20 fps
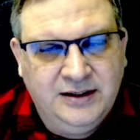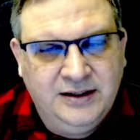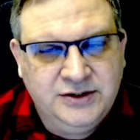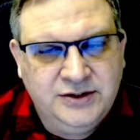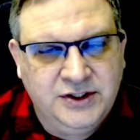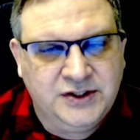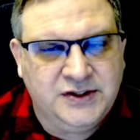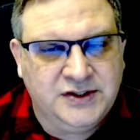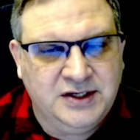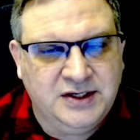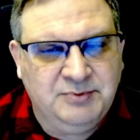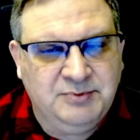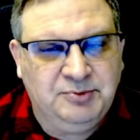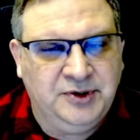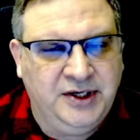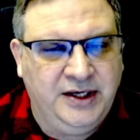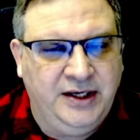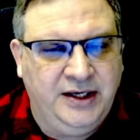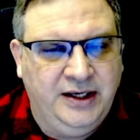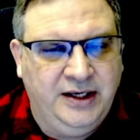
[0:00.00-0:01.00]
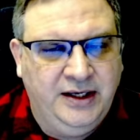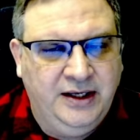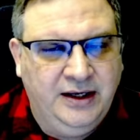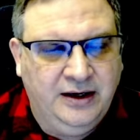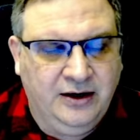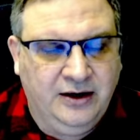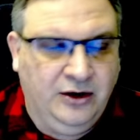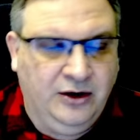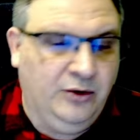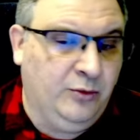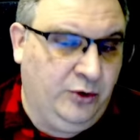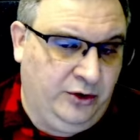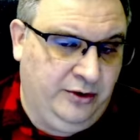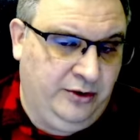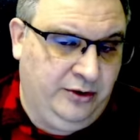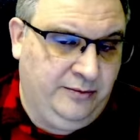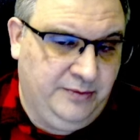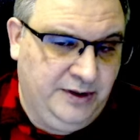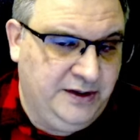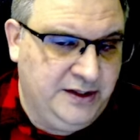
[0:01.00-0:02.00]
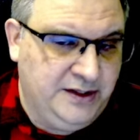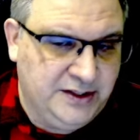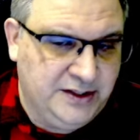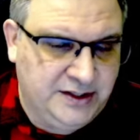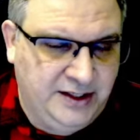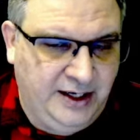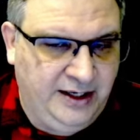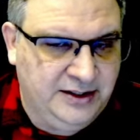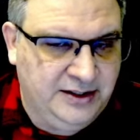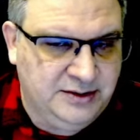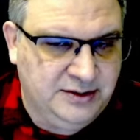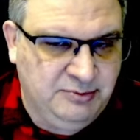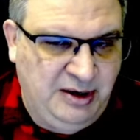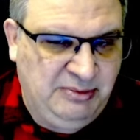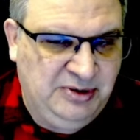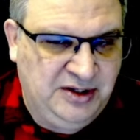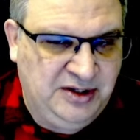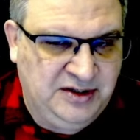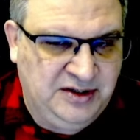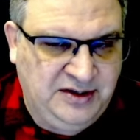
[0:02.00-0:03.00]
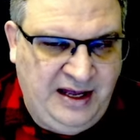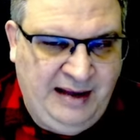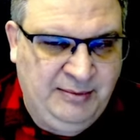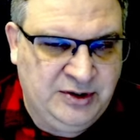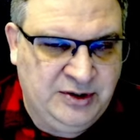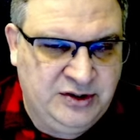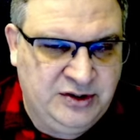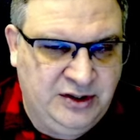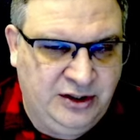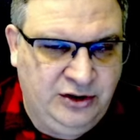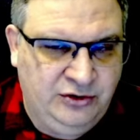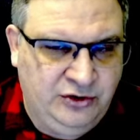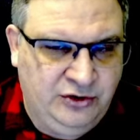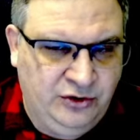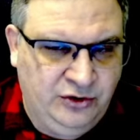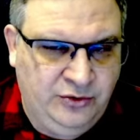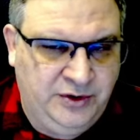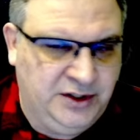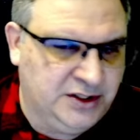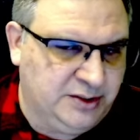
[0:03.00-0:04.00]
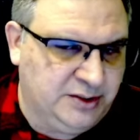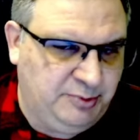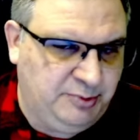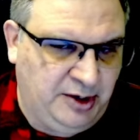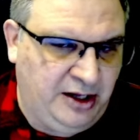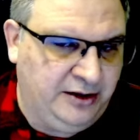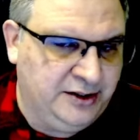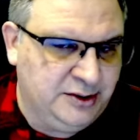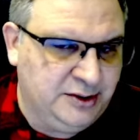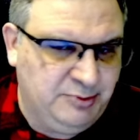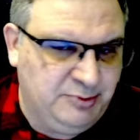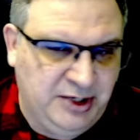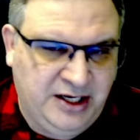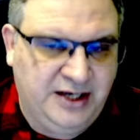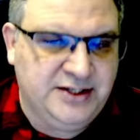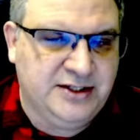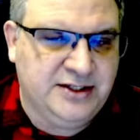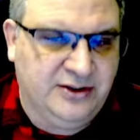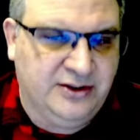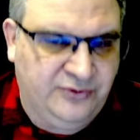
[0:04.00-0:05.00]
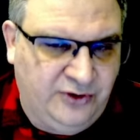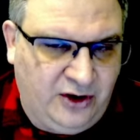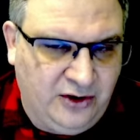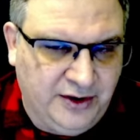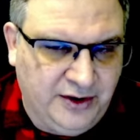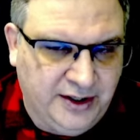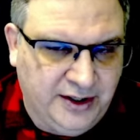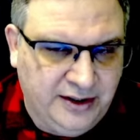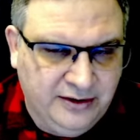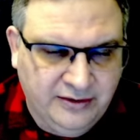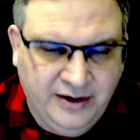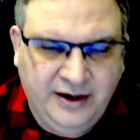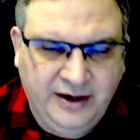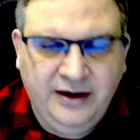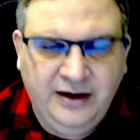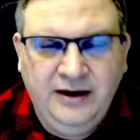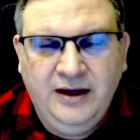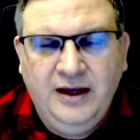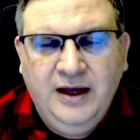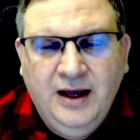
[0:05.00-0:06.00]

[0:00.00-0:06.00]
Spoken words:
Just simply, or in this case, maybe the damage that you do in the spell is because of the falling, right?